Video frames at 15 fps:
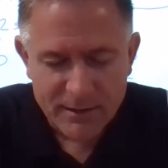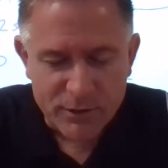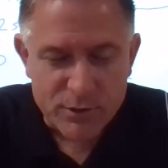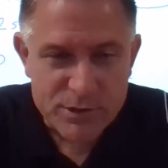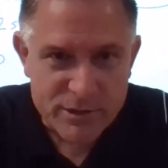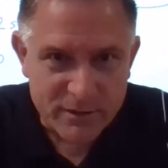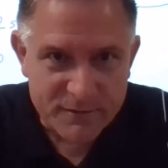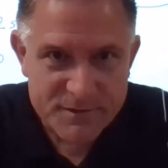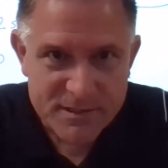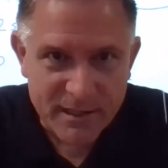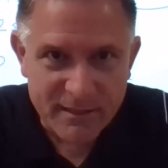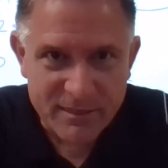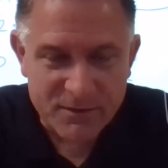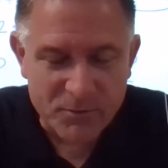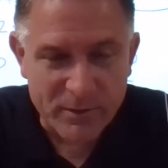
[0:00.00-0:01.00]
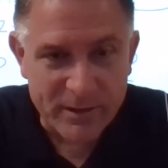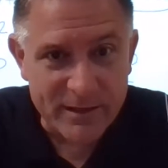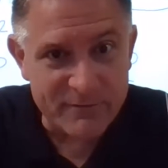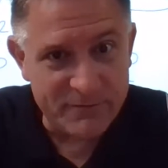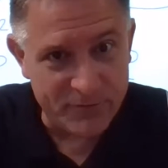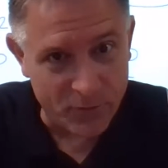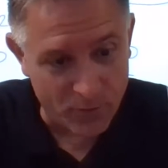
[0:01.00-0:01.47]
You should have said three
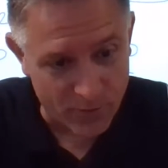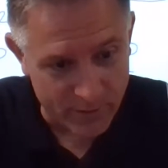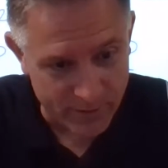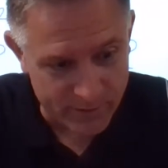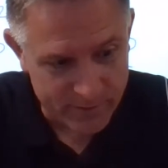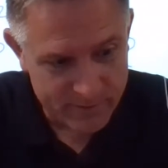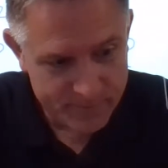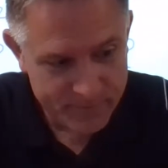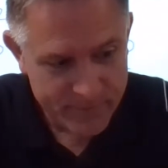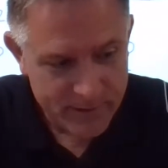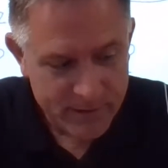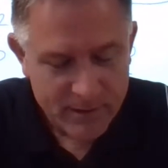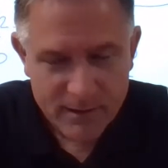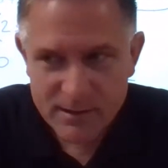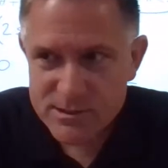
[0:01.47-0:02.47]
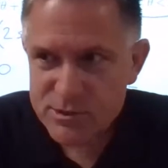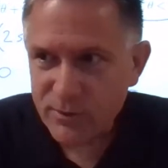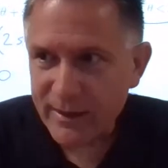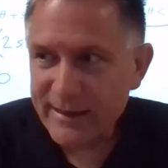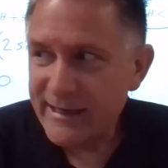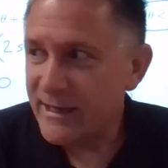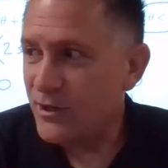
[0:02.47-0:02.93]
and four.
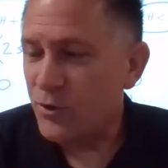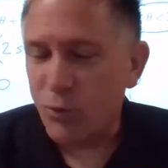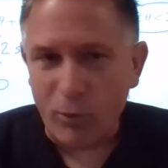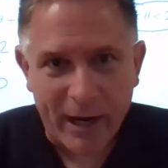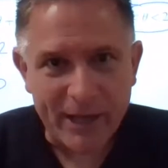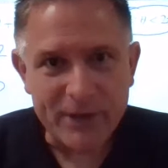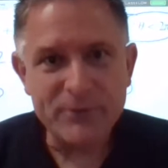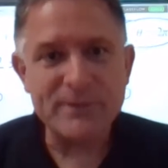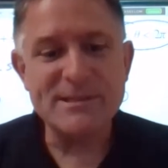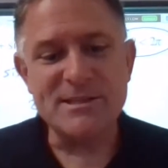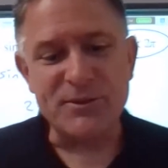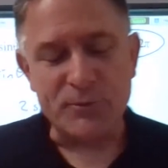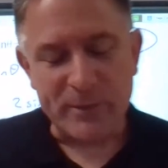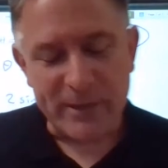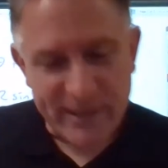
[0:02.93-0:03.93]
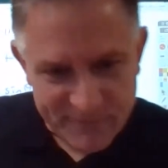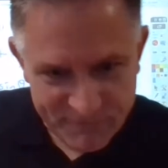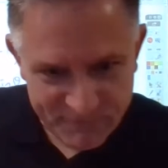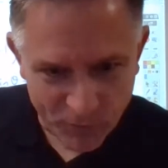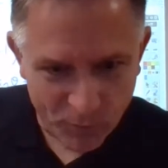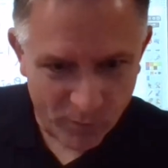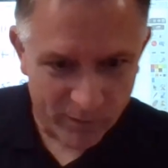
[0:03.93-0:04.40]
So I need quadrants three
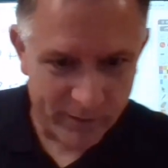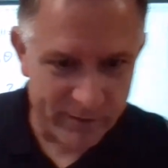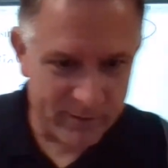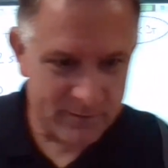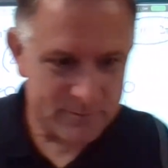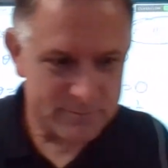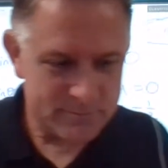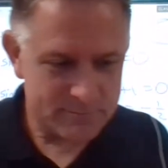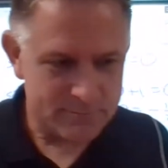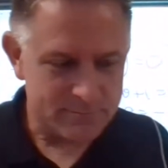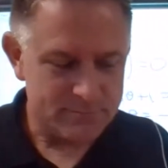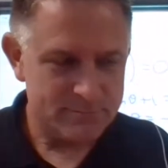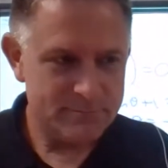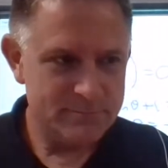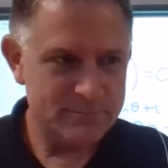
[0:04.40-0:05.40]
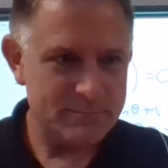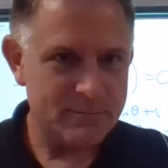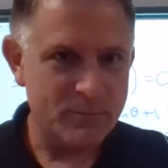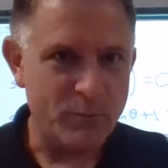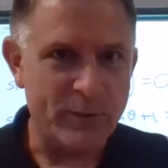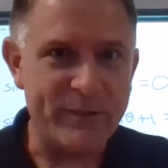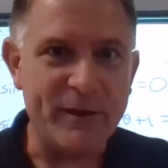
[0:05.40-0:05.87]
and four
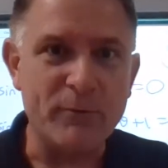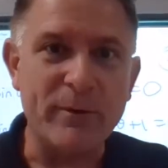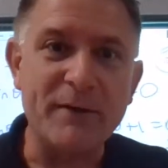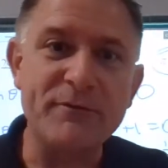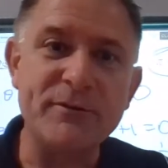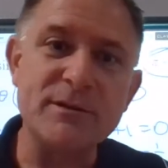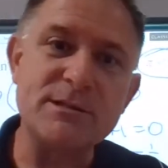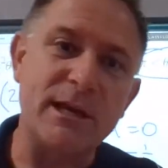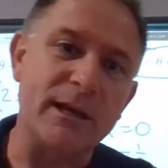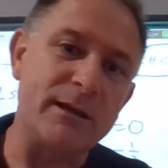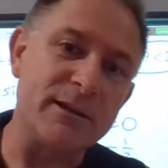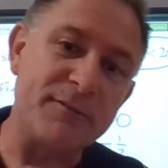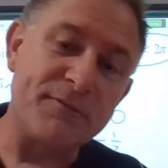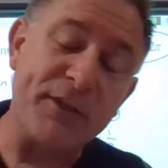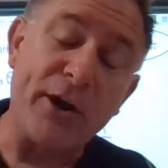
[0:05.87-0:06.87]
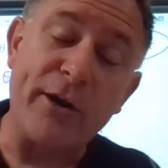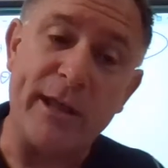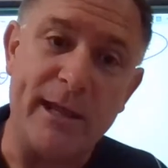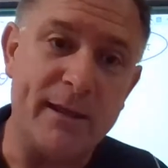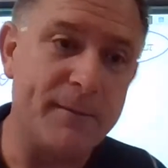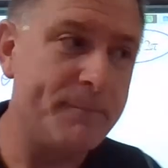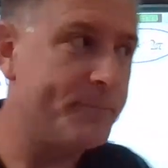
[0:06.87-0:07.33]
with a reference angle of
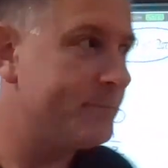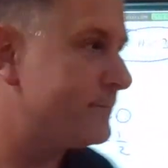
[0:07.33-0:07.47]
30.